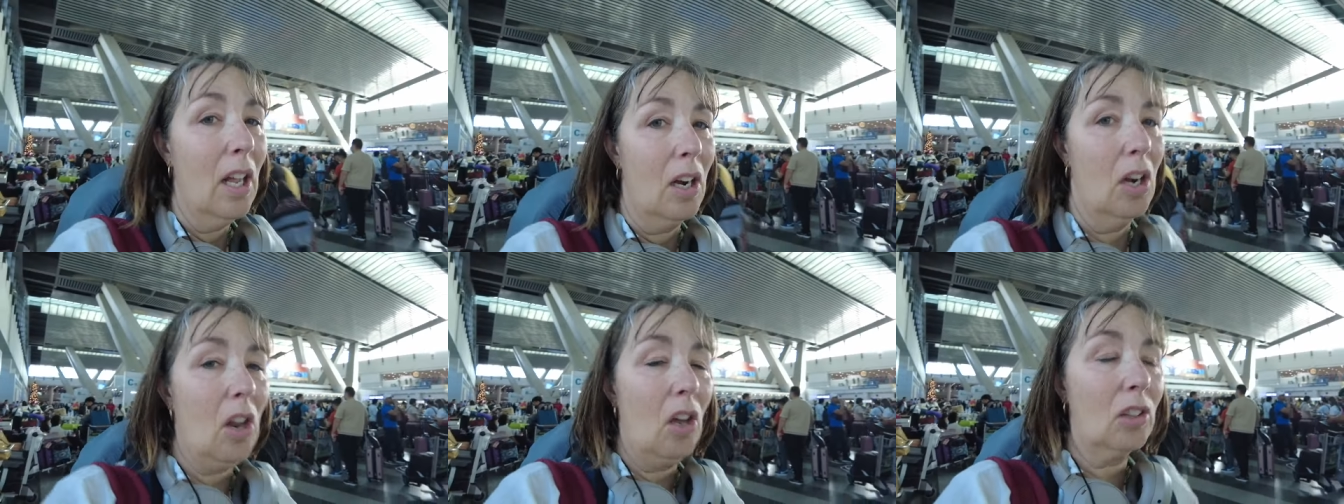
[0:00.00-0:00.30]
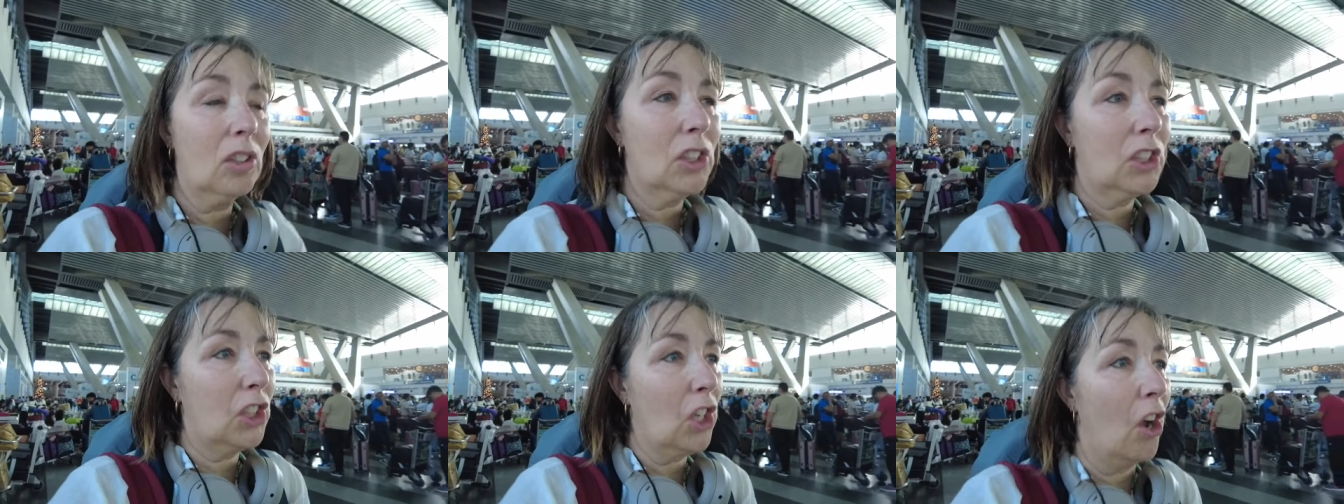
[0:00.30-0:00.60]

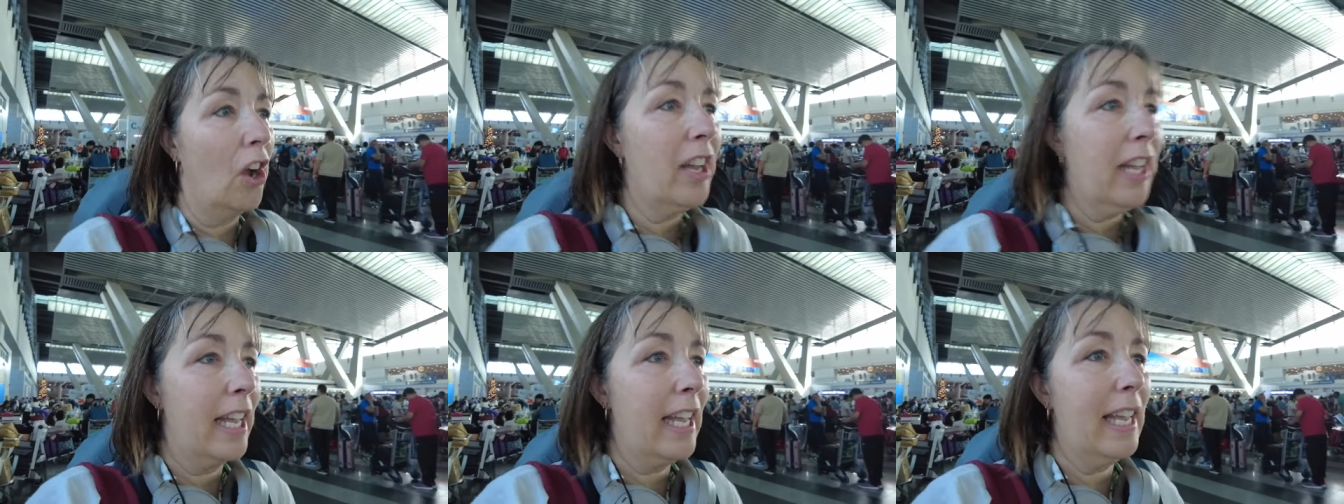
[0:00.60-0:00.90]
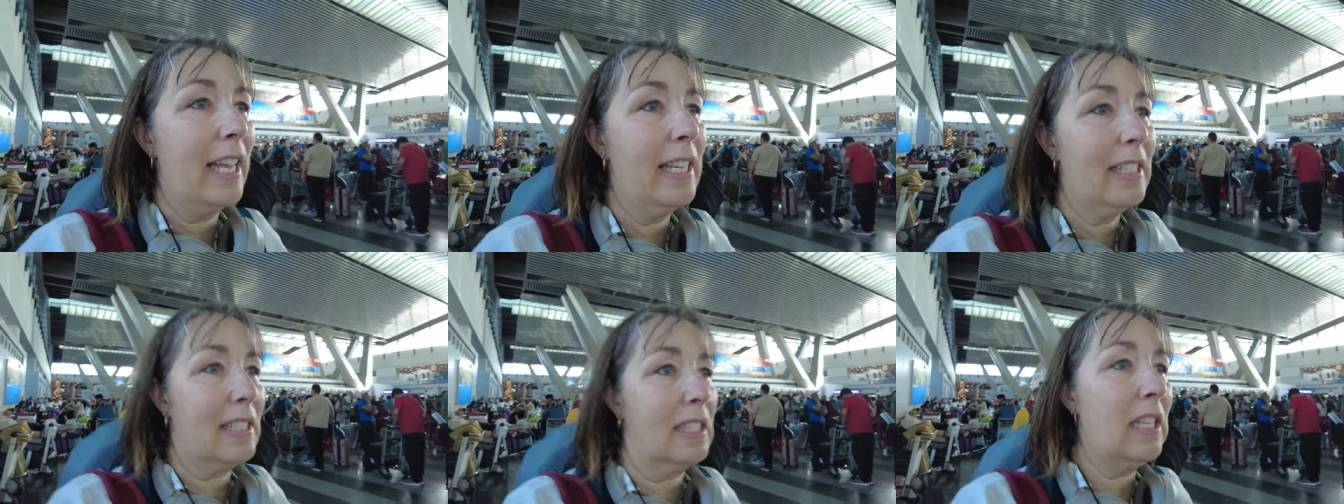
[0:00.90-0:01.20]
Long shot
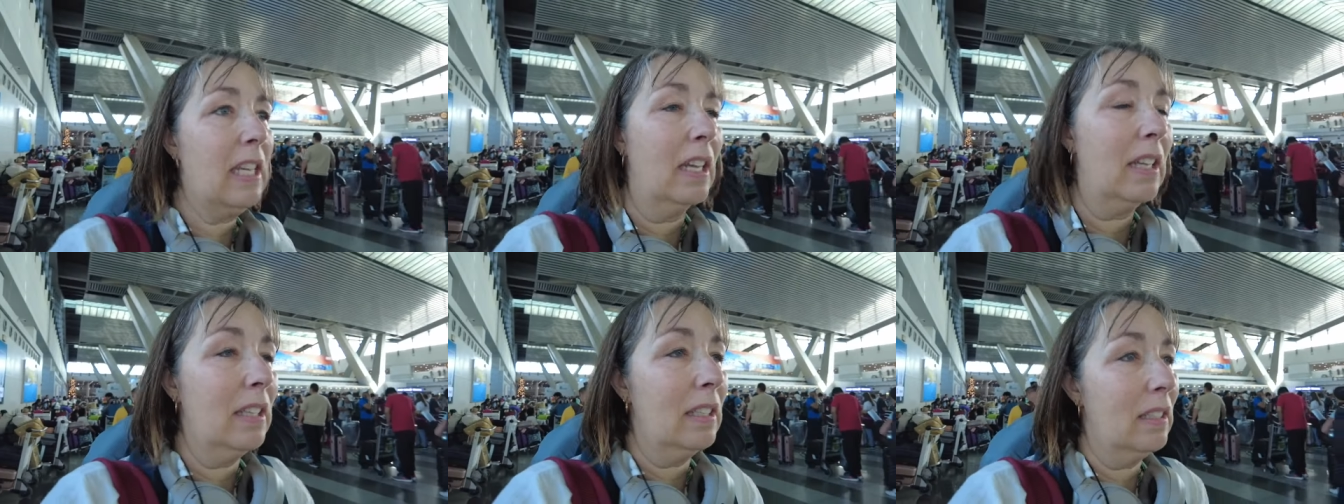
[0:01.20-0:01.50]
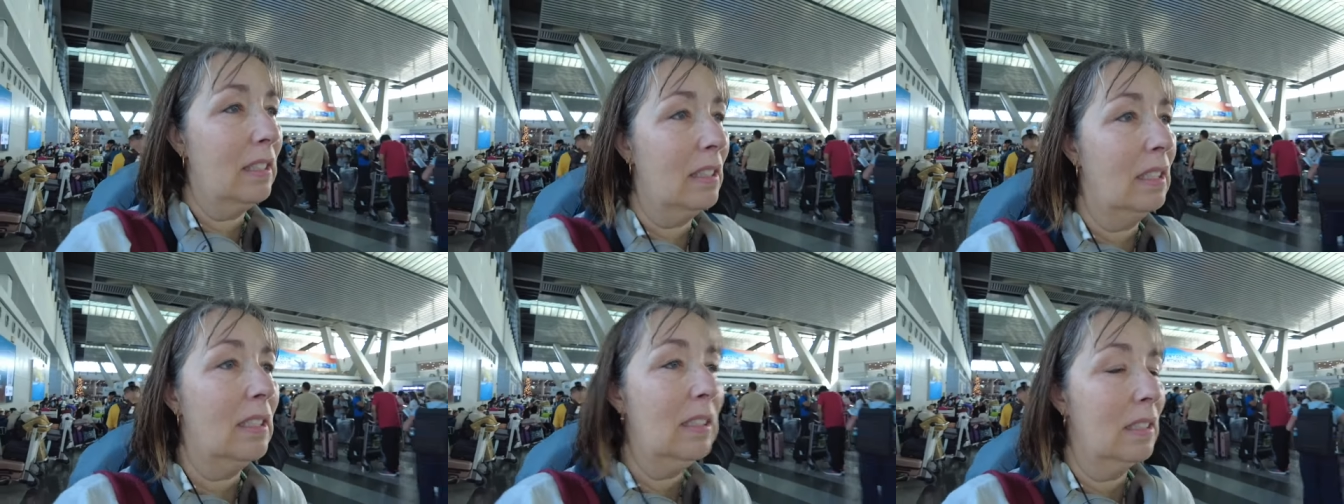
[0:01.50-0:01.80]
is,
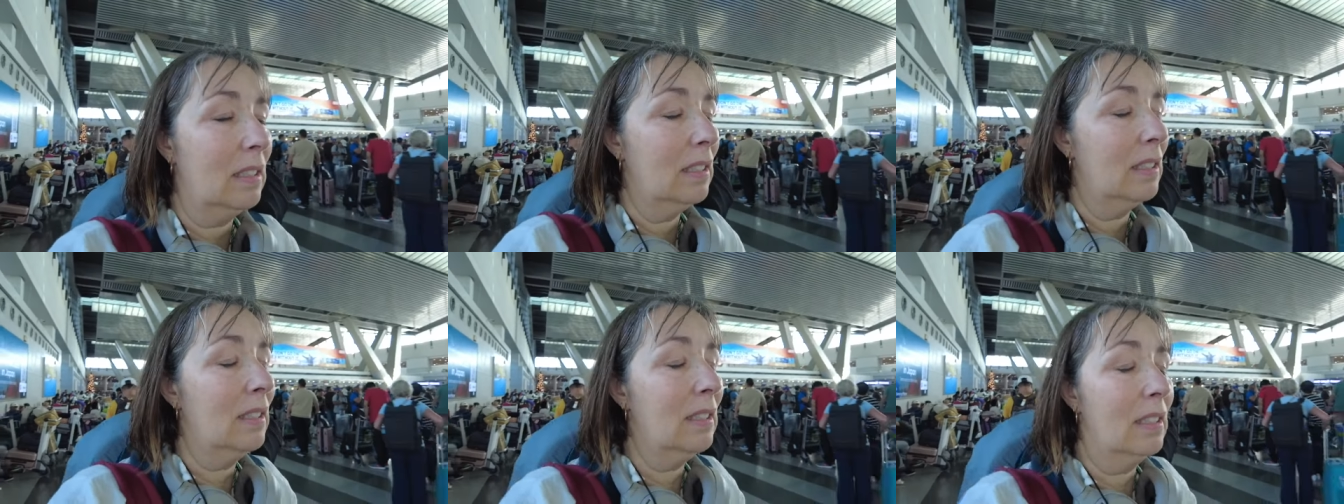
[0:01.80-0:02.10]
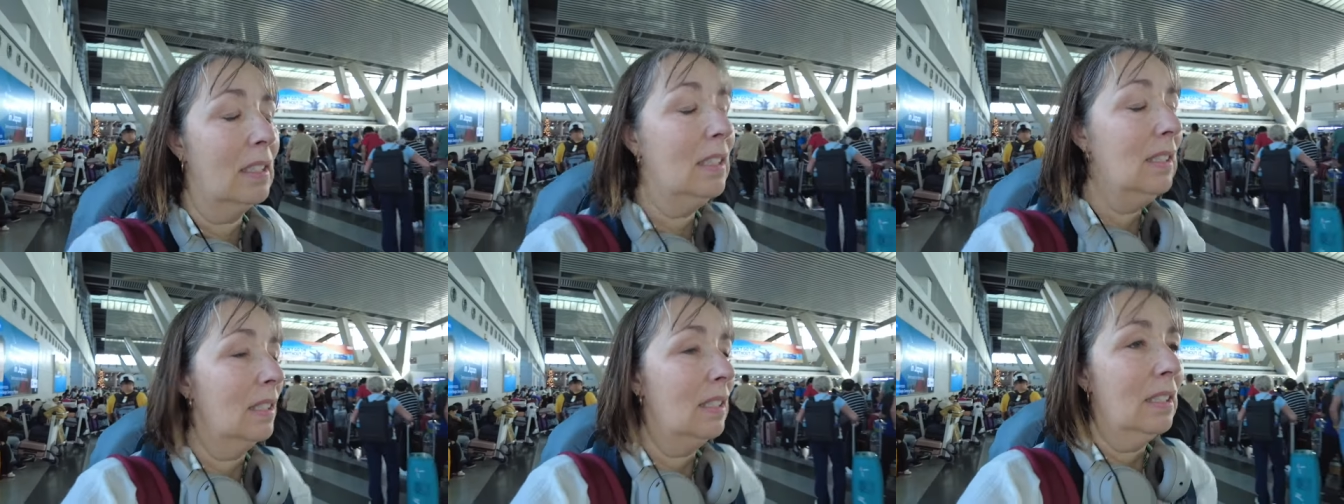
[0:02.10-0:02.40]

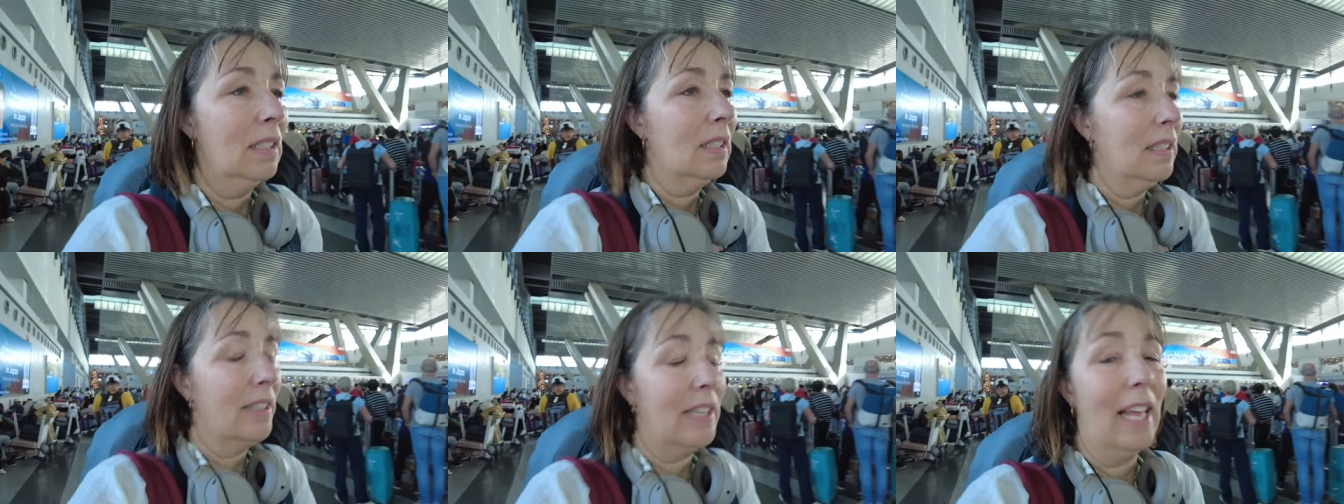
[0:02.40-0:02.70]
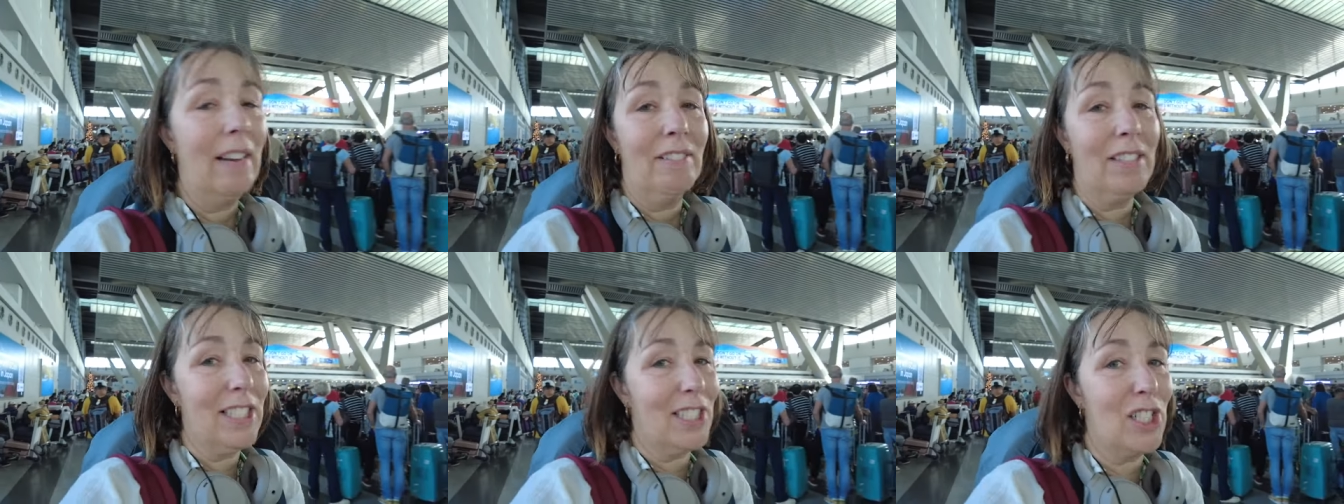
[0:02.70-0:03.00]

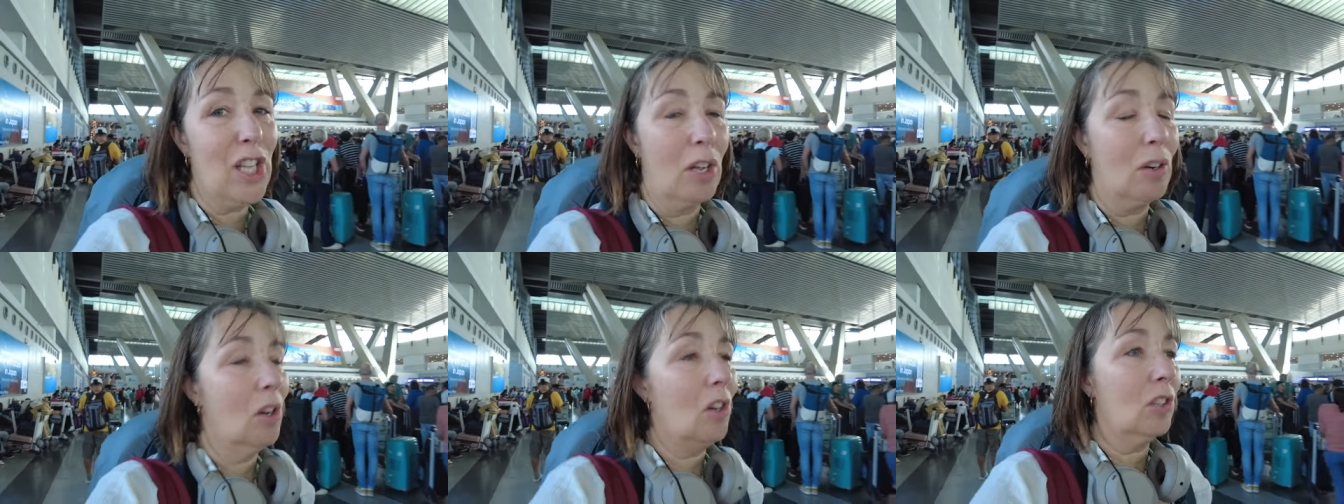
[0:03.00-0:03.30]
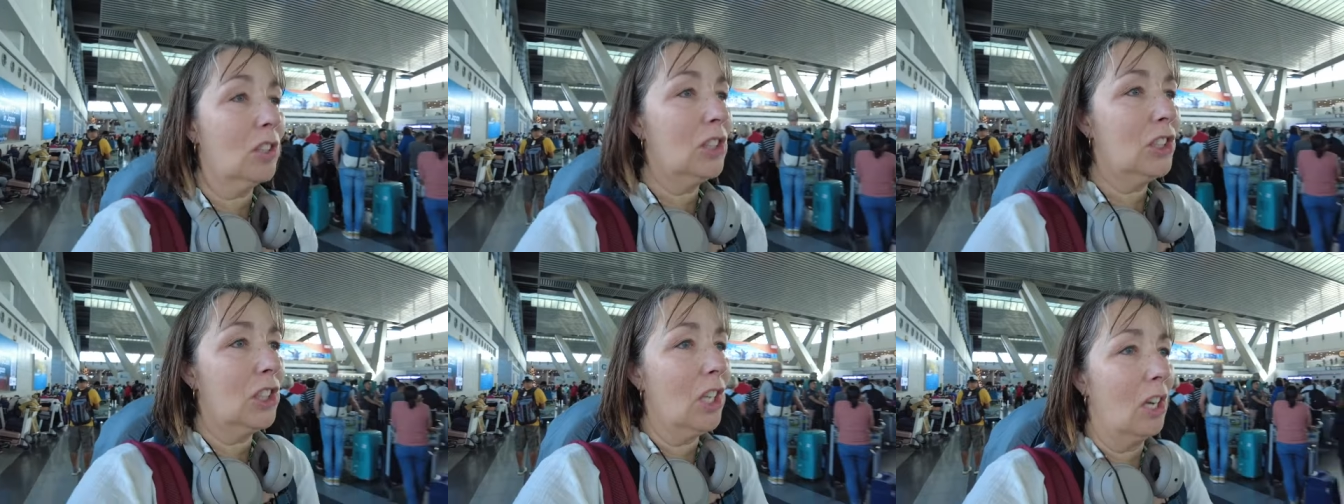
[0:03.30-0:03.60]
there is no
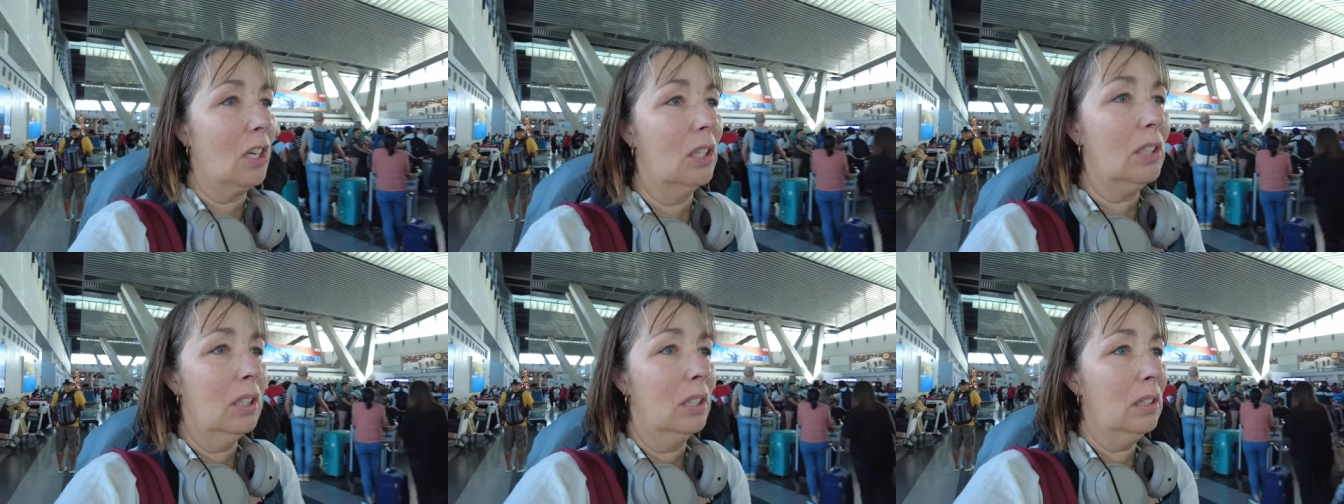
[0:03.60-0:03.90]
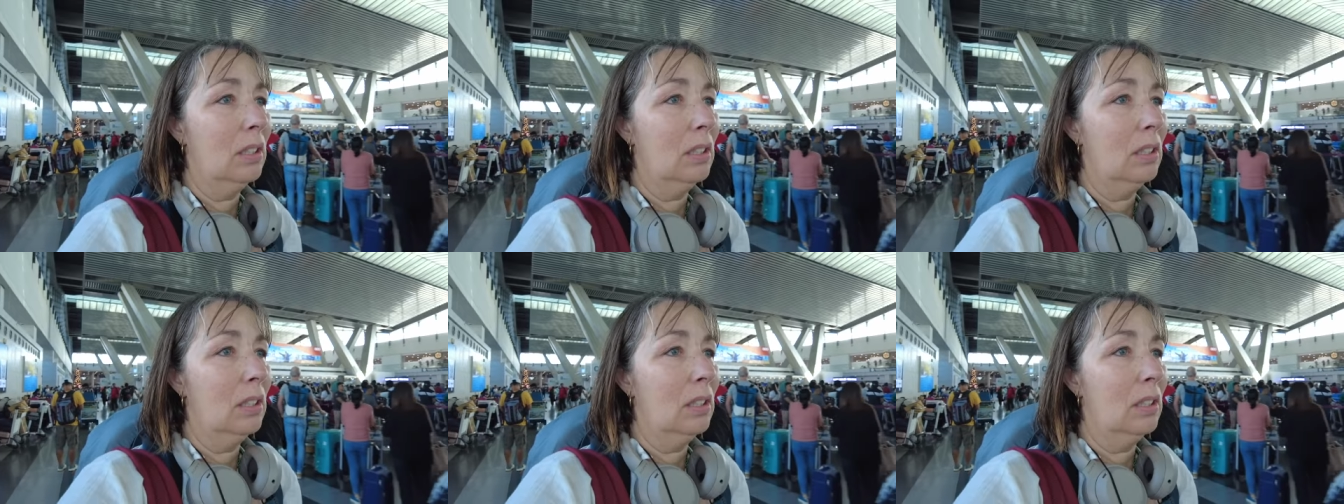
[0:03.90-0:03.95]
long shot.